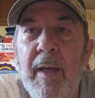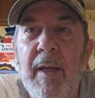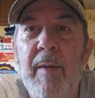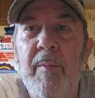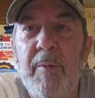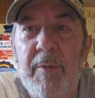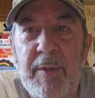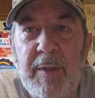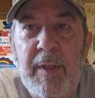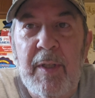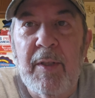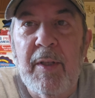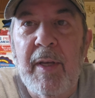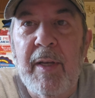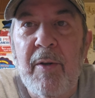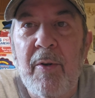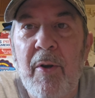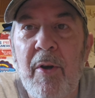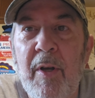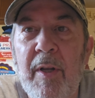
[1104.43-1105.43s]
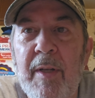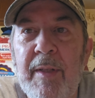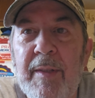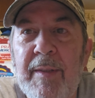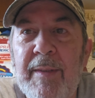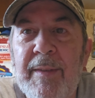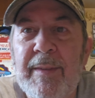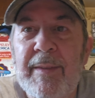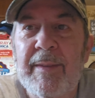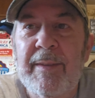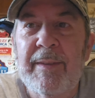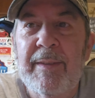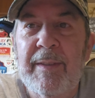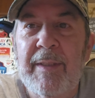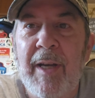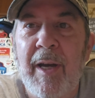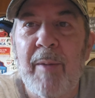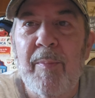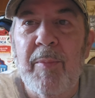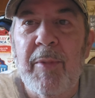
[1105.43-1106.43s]
and we'll see you later on.
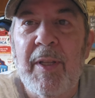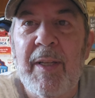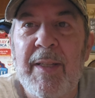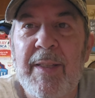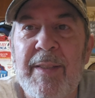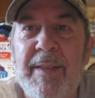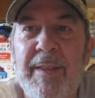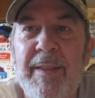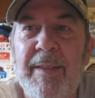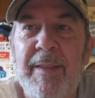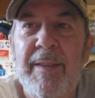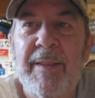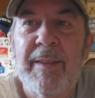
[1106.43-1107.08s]
God bless.